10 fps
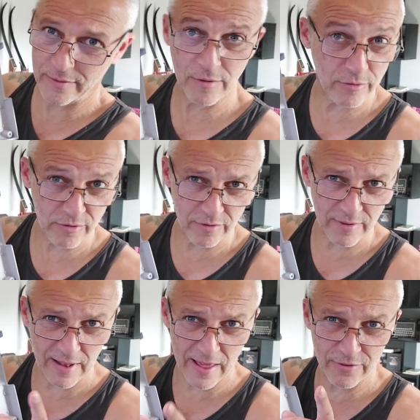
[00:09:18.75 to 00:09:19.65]
because this is
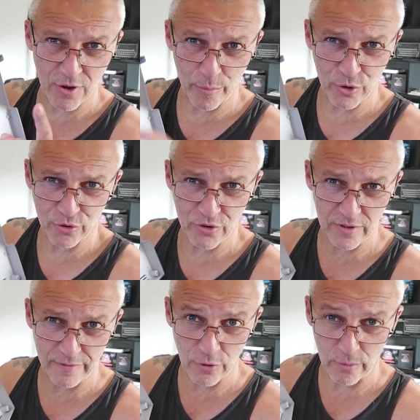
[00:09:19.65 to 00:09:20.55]
the last Commodore
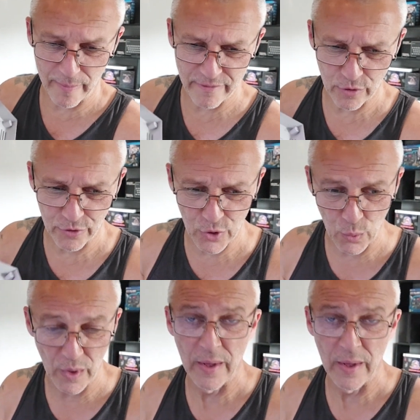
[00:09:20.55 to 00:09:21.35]
64 I'm ever going to do.